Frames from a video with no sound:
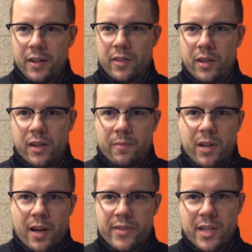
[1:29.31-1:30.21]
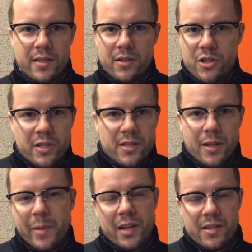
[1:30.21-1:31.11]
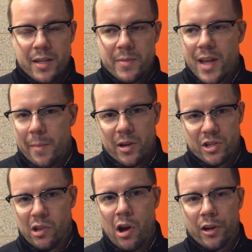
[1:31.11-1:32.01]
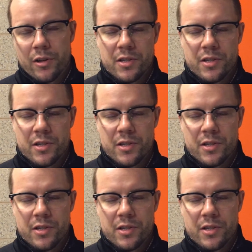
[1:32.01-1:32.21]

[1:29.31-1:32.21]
the off season just it seems that much longer.